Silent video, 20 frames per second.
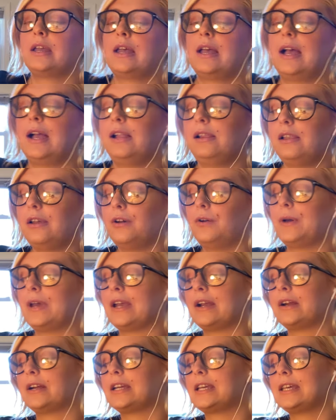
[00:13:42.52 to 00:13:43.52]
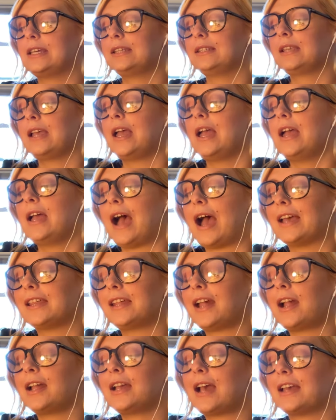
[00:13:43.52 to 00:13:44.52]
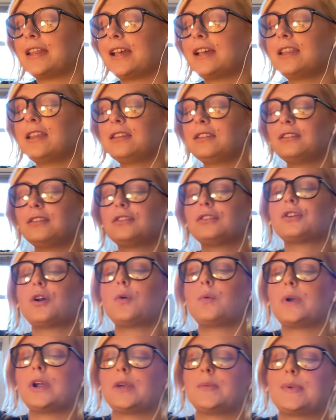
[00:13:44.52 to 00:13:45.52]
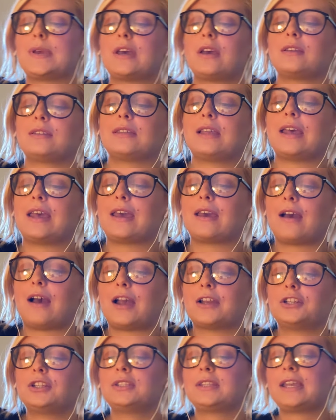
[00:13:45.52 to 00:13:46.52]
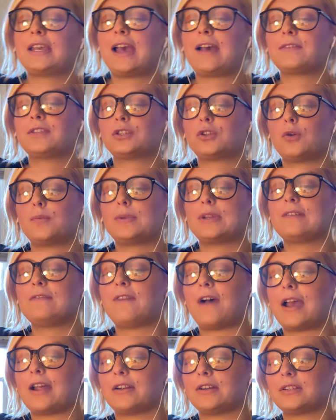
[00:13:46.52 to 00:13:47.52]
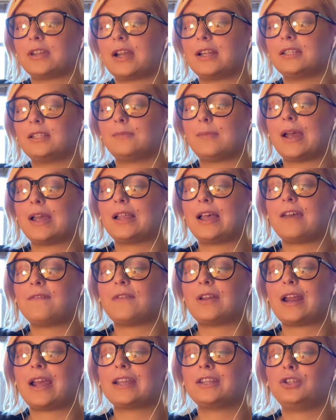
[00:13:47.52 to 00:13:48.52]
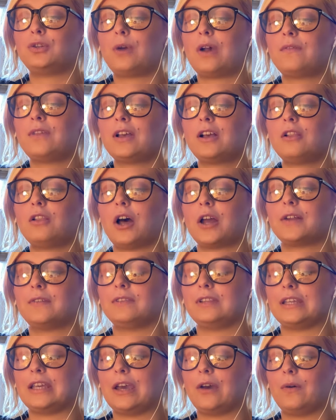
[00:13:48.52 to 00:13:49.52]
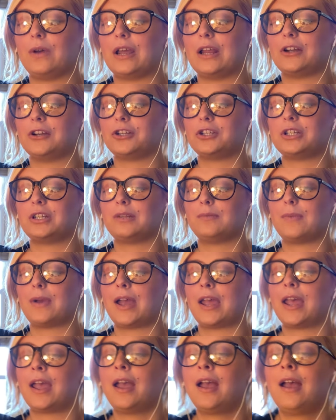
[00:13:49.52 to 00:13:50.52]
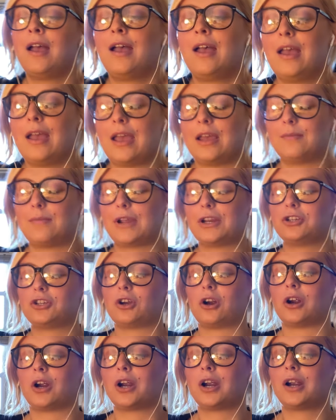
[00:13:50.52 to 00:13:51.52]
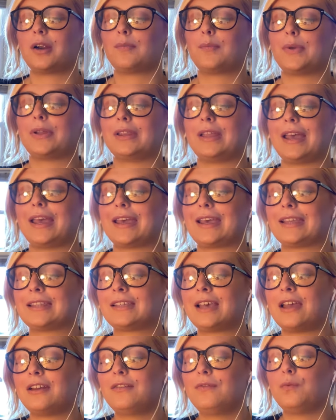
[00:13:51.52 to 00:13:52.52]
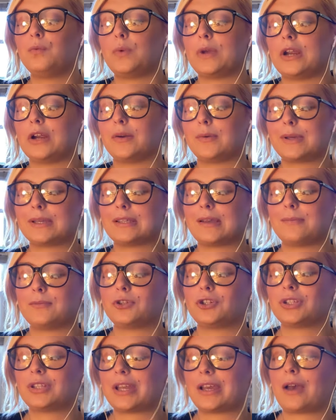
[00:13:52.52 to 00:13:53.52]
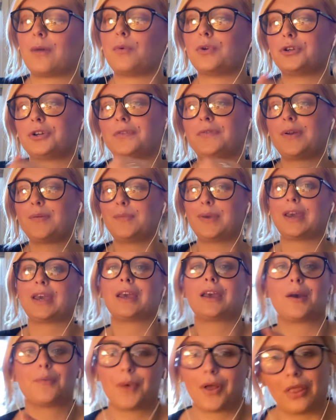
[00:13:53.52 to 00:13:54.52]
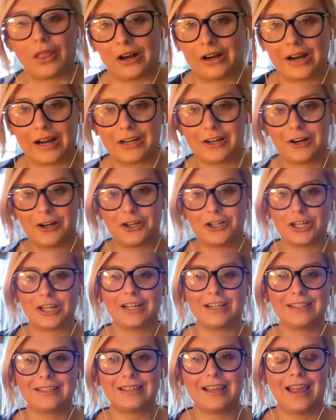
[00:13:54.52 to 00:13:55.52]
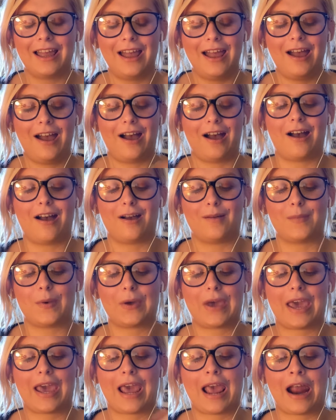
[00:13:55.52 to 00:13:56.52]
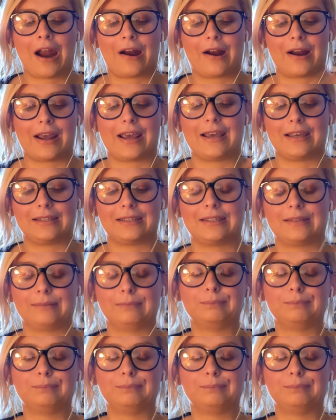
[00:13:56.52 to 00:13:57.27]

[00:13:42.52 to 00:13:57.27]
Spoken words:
Hello, Aries. I think this is so weird because like I just like have so many fire signs in my life, and I do have like a lot of Leo energy in my chart, but like it's kind of weird because I'm just like, I wonder if I'm picking up on their energies. Okay, Aries.